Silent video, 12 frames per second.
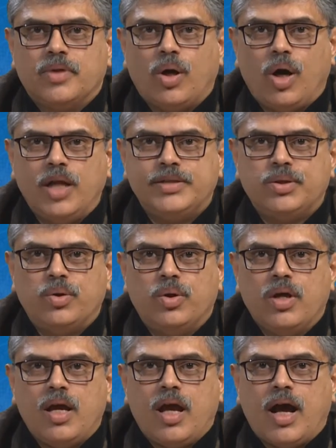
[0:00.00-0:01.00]
Also,
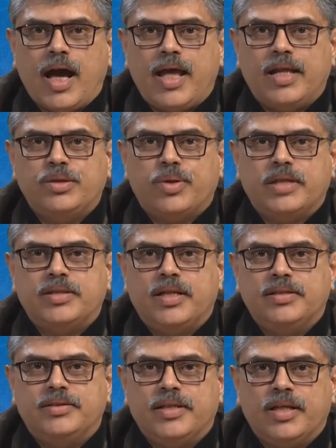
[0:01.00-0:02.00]
higher education
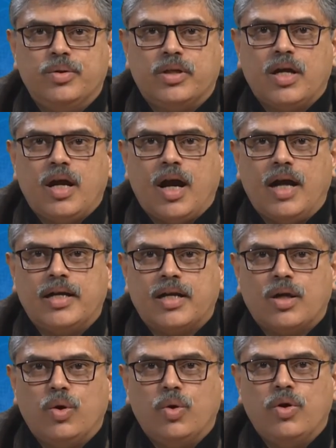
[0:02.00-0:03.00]
institutes
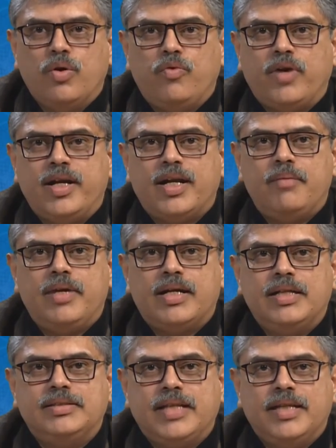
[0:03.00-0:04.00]
undergo
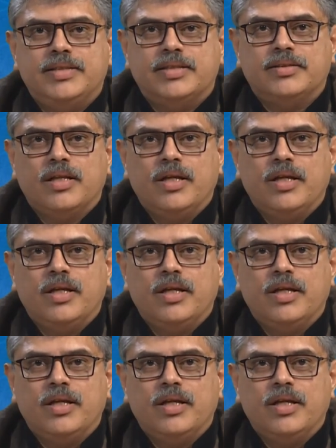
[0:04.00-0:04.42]
fundamental changes